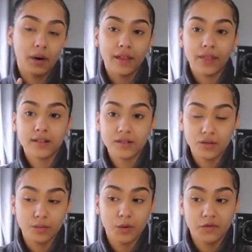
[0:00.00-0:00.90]
But that's
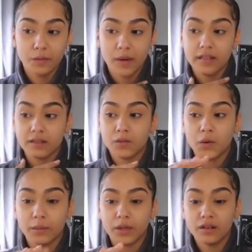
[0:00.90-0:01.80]
normal for me. So
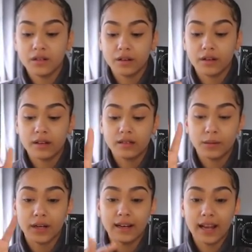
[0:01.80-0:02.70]
what I'm going to do is
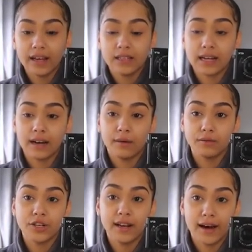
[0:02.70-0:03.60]
I'm going to lay
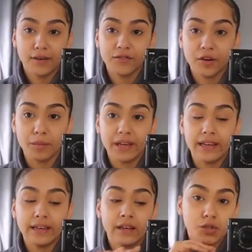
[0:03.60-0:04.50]
down, chill out for a
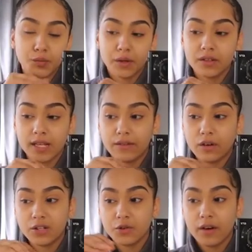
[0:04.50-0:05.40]
bit. Just because if
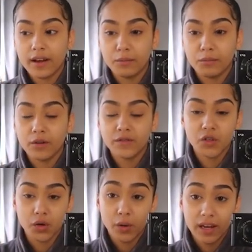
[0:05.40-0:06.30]
I try and move
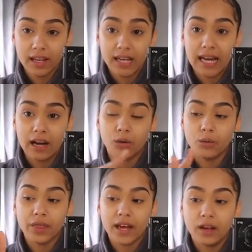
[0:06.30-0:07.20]
too quickly
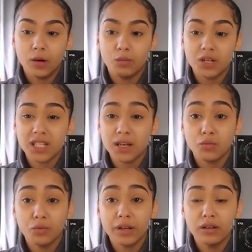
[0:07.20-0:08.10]
now, then my skin
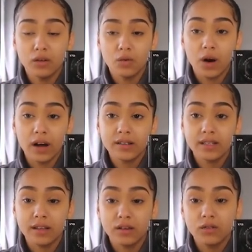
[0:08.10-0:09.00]
will be a lot
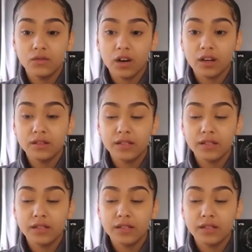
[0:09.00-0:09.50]
worse in the long run.